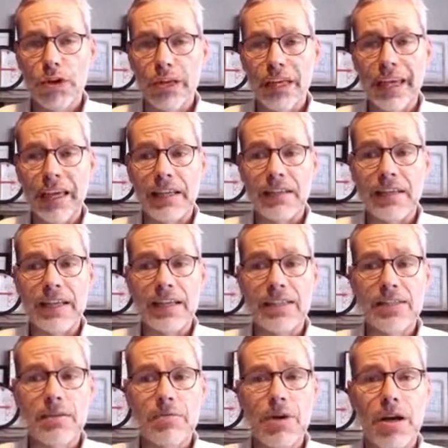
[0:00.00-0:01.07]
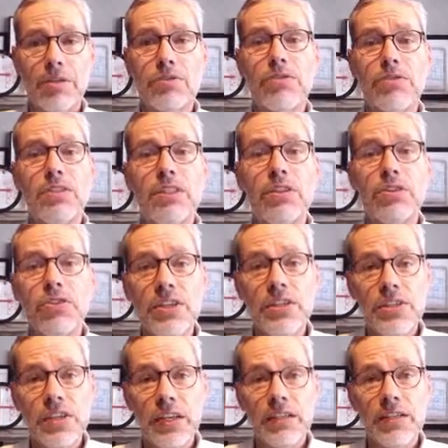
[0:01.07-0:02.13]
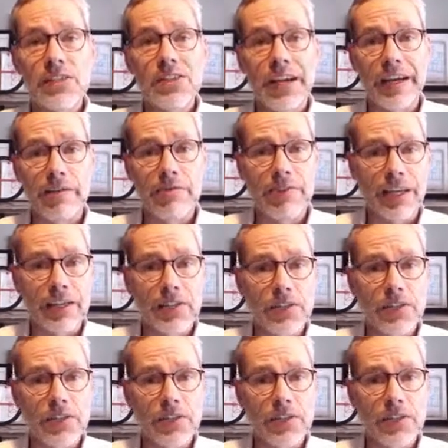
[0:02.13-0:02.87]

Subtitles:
Again, it's about decreasing the side effects.